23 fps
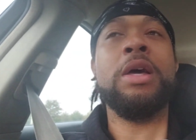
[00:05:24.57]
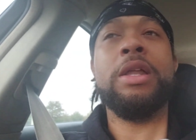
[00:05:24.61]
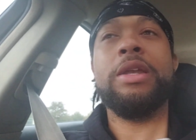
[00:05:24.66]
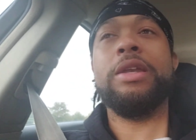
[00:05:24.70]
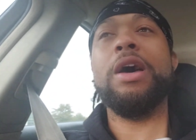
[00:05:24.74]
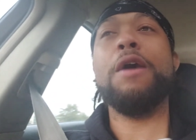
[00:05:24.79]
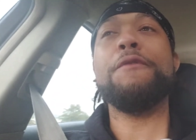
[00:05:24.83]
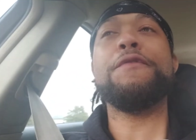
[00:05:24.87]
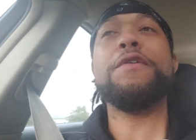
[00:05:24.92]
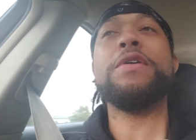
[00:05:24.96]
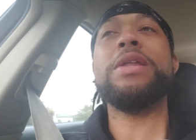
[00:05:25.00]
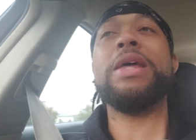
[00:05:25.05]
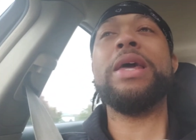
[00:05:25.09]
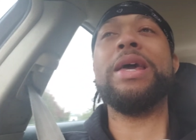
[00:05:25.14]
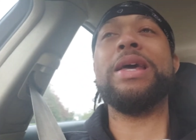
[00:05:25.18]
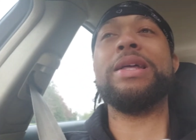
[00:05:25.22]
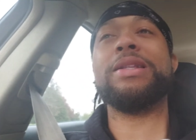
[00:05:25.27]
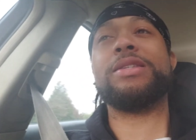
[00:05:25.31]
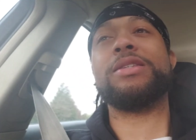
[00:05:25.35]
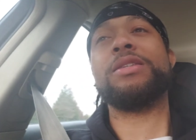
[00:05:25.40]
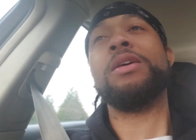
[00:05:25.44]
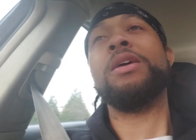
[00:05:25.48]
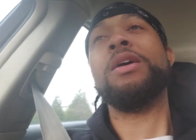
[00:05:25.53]
Nothing
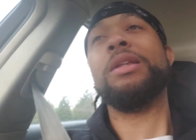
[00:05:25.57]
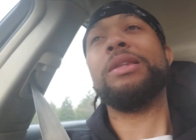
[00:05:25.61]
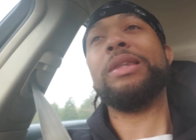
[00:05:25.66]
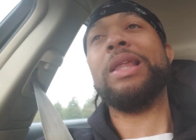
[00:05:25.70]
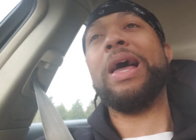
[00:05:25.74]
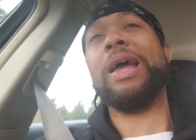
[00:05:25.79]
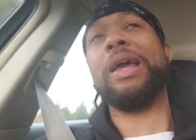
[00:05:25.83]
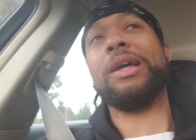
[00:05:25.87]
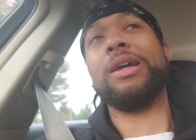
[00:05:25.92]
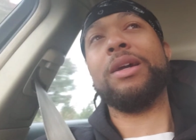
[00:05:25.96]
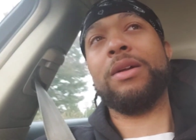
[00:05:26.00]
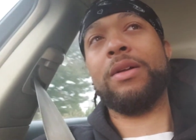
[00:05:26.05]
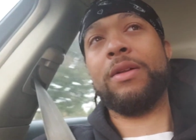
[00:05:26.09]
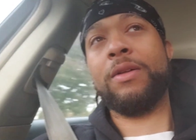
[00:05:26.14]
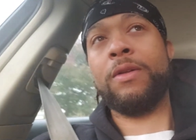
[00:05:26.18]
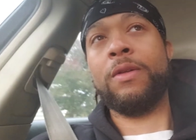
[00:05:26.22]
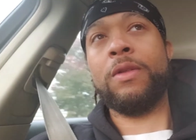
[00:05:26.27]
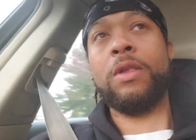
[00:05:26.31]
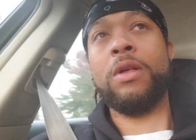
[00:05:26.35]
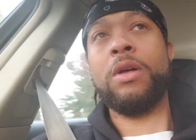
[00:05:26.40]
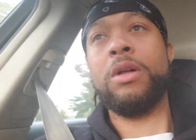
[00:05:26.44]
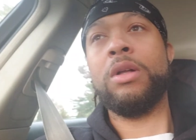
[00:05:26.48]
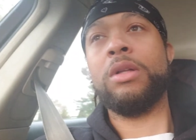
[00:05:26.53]
hits like
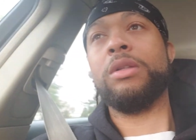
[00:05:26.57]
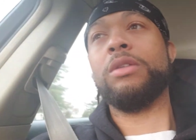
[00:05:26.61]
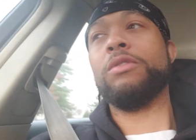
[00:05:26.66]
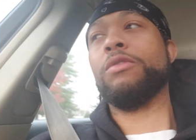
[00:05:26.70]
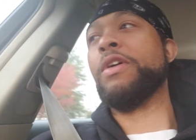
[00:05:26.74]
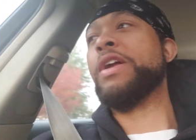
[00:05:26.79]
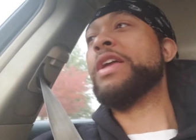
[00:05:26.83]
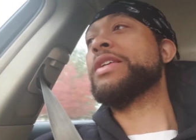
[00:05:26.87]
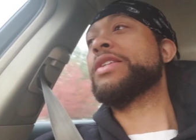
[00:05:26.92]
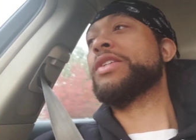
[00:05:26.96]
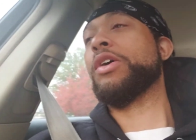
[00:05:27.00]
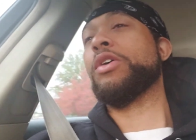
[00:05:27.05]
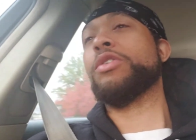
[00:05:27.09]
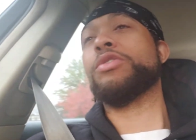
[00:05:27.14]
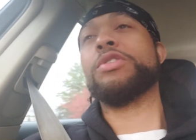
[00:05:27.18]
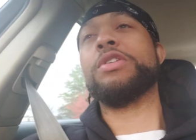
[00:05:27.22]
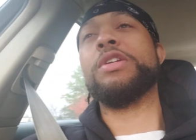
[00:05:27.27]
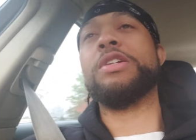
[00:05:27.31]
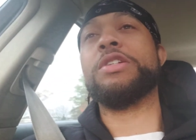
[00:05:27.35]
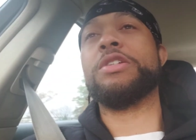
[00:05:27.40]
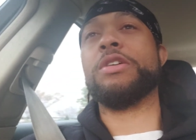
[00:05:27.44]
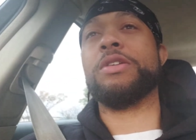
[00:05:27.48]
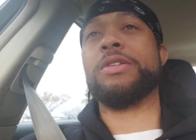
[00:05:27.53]

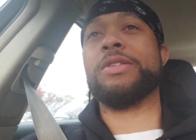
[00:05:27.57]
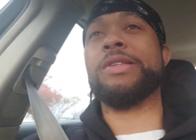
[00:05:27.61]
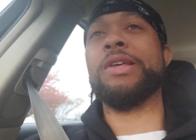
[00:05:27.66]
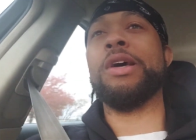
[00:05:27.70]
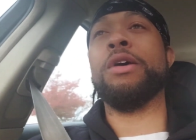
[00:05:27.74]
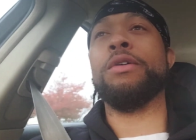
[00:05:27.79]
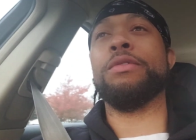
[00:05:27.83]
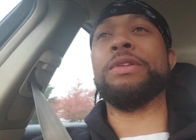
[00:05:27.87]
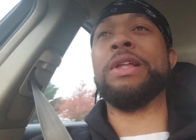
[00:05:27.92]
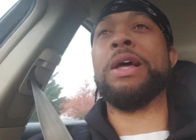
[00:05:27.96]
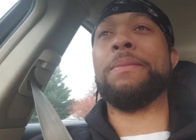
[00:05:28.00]
researching it yourself.